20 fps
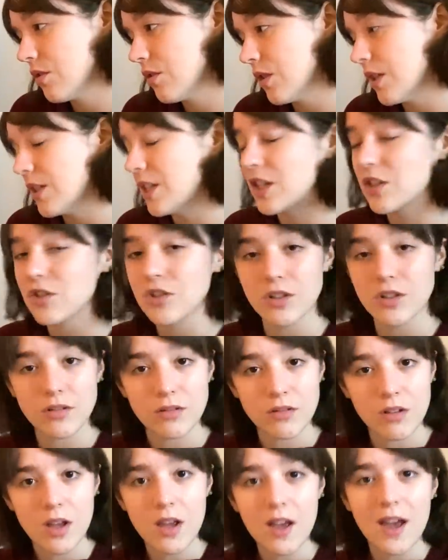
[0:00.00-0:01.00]
edition
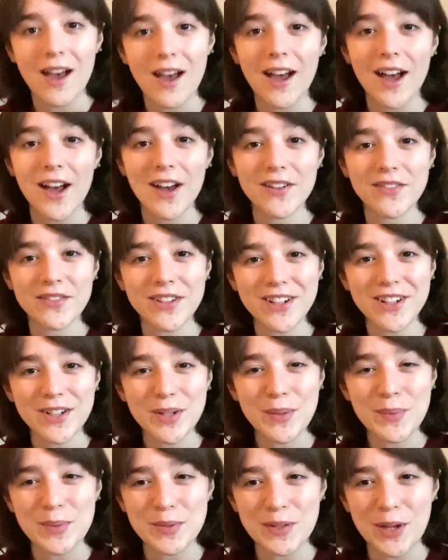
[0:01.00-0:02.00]
of A
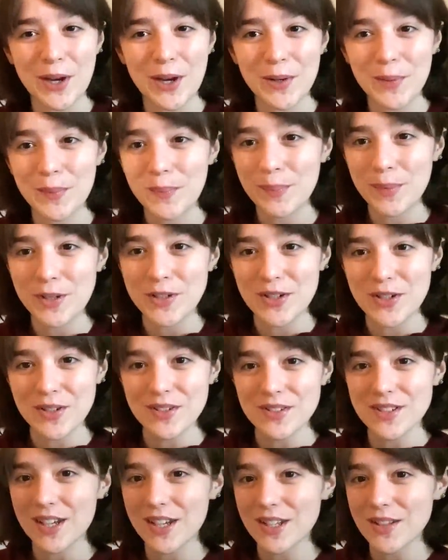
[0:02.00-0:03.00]
Christmas Carol by
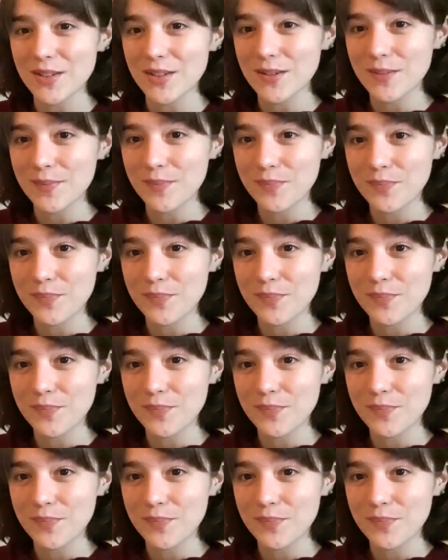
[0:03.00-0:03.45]
Charles Dickens.